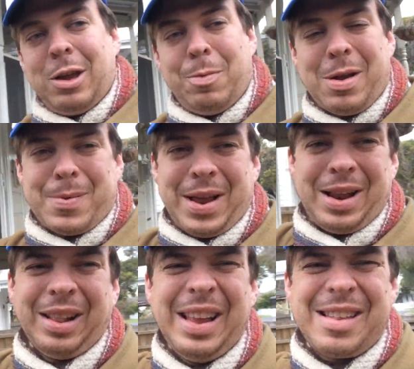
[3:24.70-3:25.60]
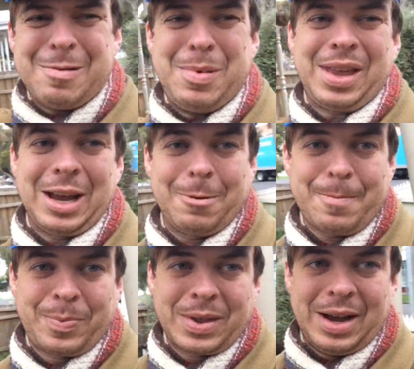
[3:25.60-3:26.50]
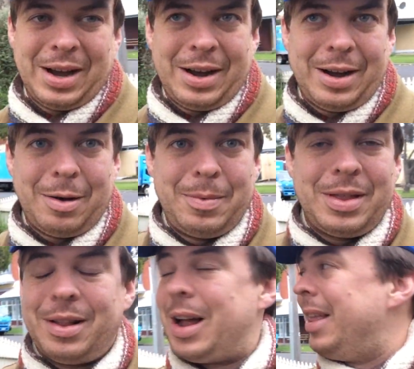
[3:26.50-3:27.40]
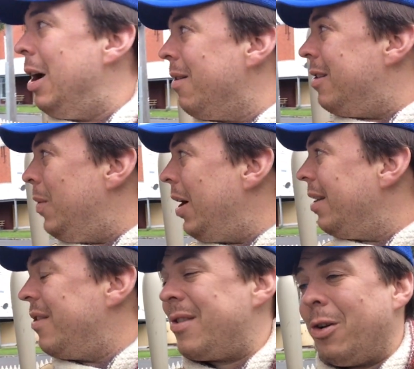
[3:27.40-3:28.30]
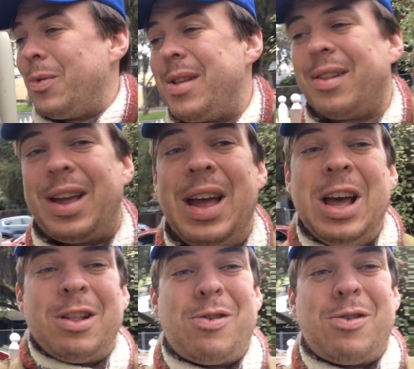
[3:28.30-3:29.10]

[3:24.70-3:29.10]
you'd be spending at least $1 million. A lot of the houses around us are sold recently.